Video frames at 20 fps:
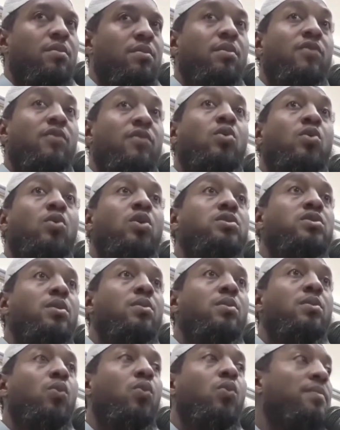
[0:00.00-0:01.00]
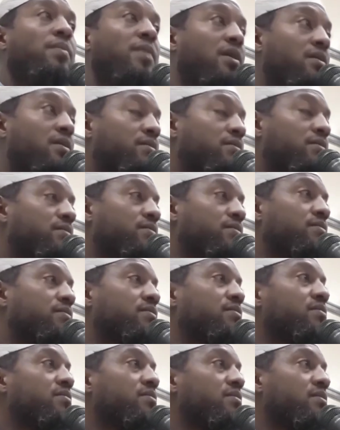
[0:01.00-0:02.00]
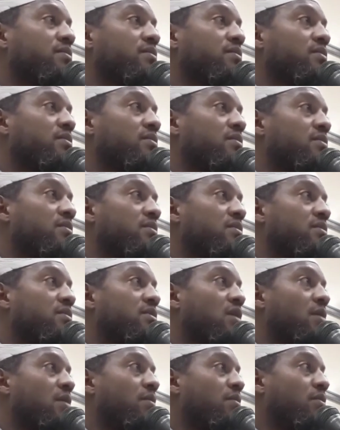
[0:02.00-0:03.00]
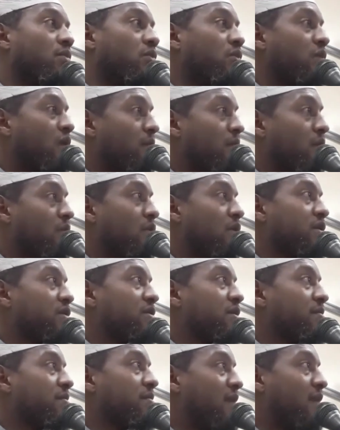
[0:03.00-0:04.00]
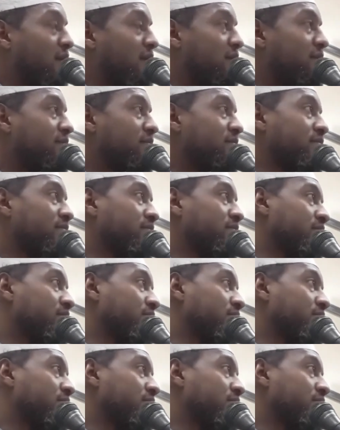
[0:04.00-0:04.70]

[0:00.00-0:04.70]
of us worship women. Some women worship men.